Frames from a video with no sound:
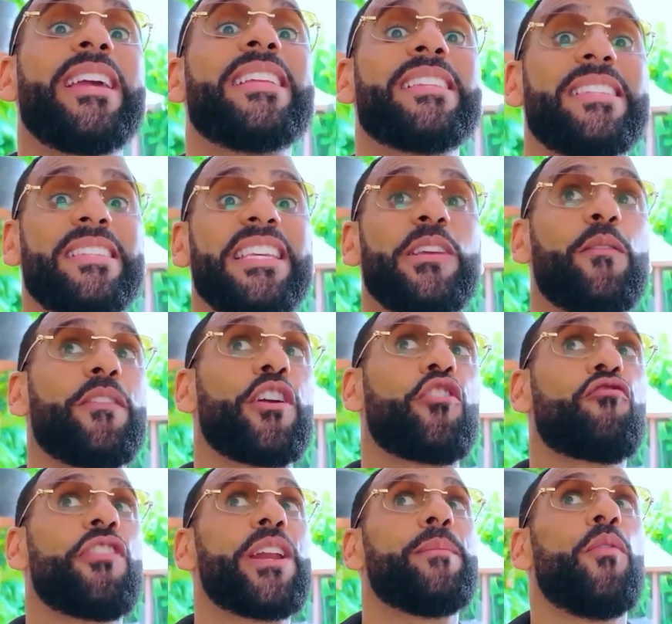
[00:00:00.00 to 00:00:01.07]
can see with
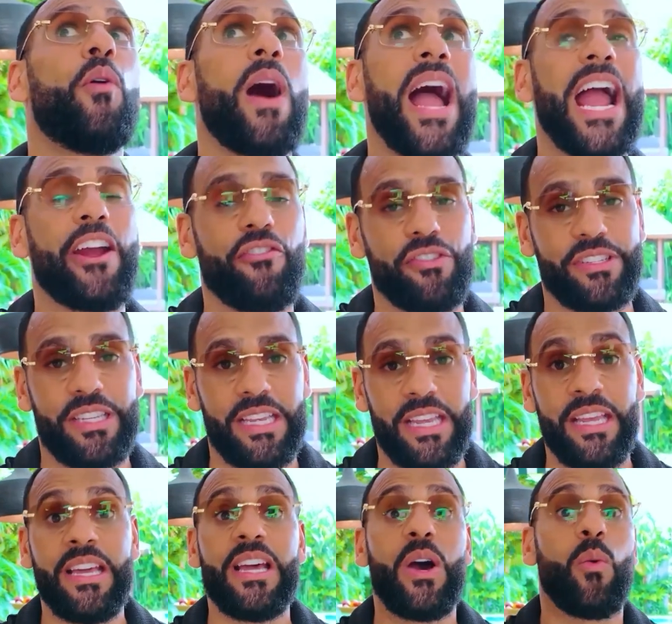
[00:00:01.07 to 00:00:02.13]
incredible accuracy
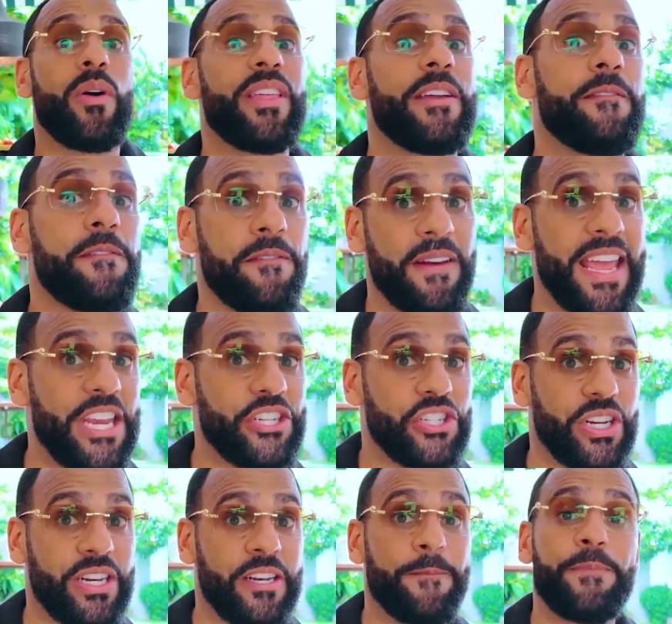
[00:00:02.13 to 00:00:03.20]
whether
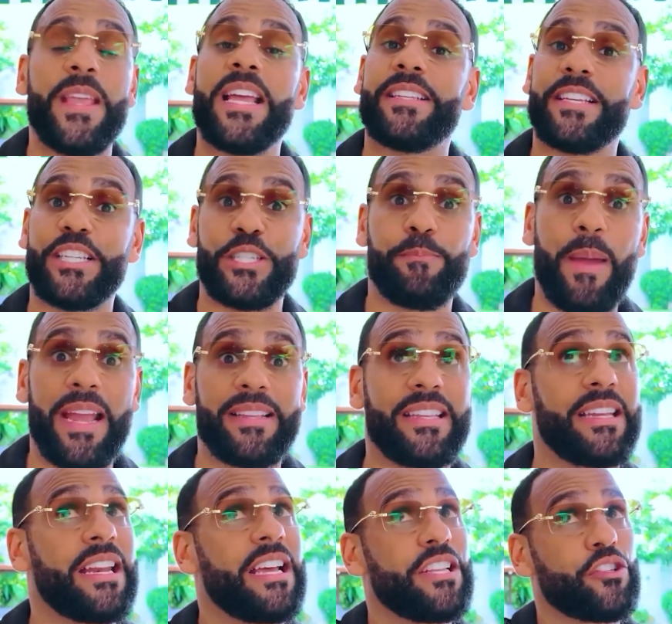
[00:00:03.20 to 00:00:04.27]
inflation is
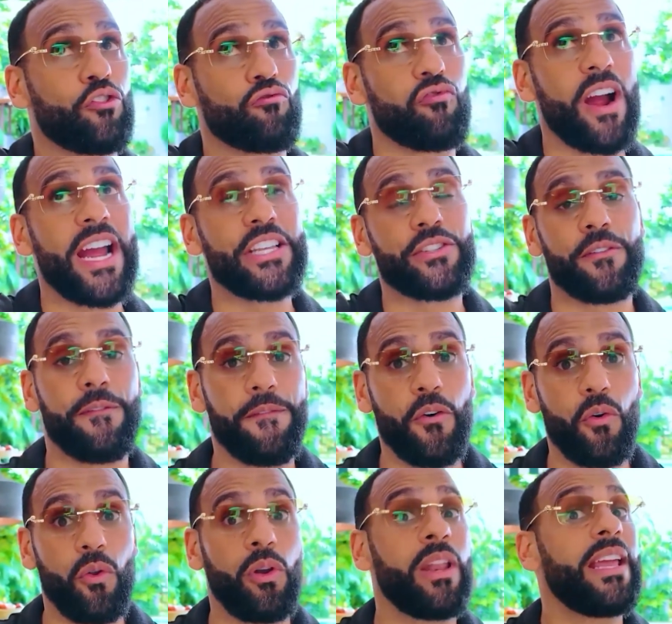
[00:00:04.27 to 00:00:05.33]
expected to rise or
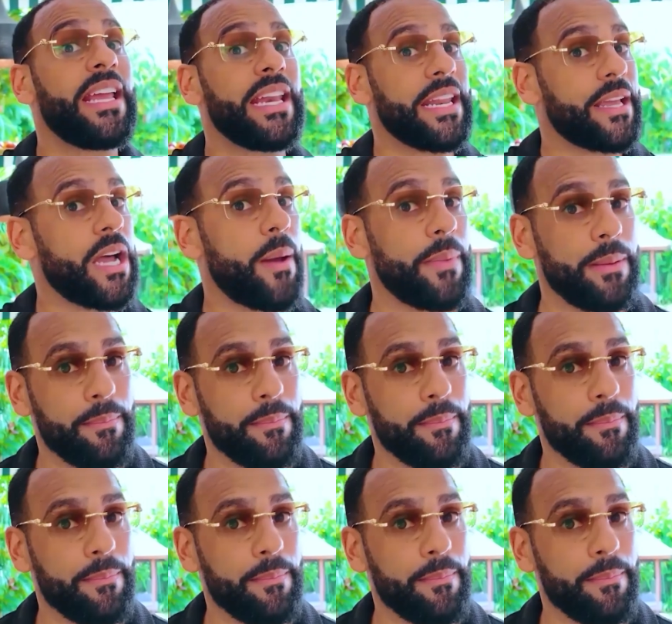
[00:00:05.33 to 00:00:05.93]
fall in the coming